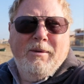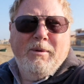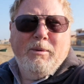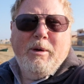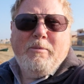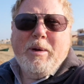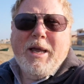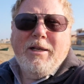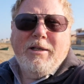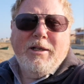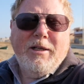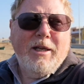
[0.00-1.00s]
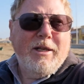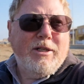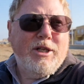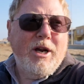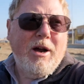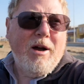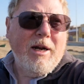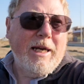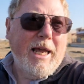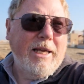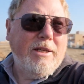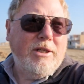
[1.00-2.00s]
But we've been to the
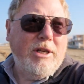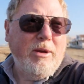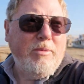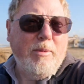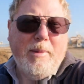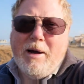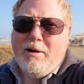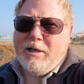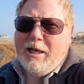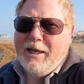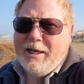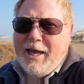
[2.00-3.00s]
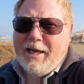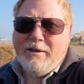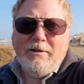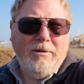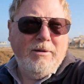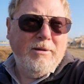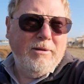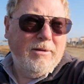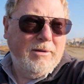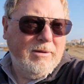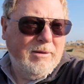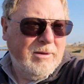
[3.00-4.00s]
Chinese supermarket again.
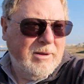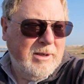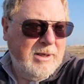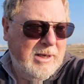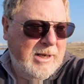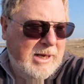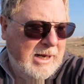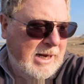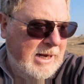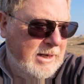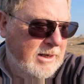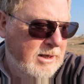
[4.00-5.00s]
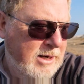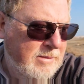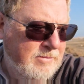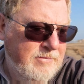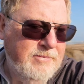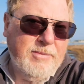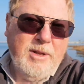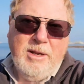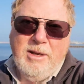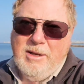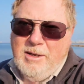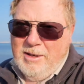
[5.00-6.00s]
And
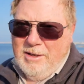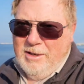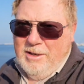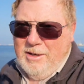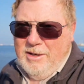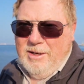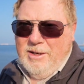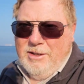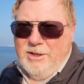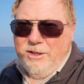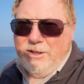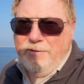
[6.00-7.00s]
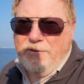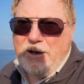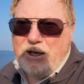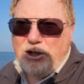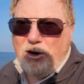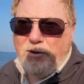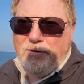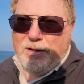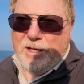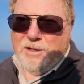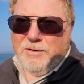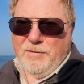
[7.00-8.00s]
just to finish off
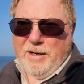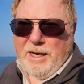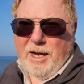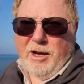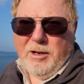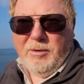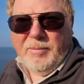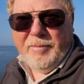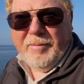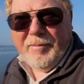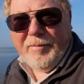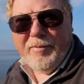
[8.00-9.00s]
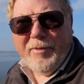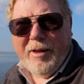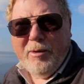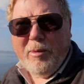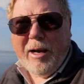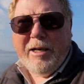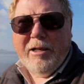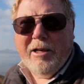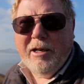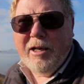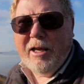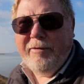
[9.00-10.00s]
this video, Wendy's
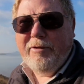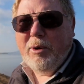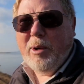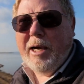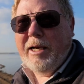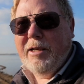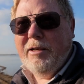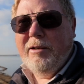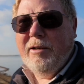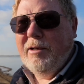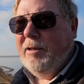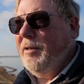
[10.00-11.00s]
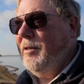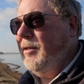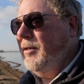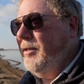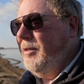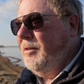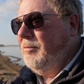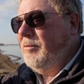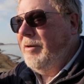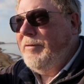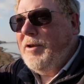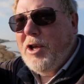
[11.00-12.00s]
going to give you a
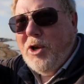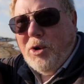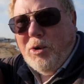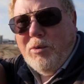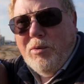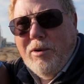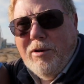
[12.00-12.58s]
review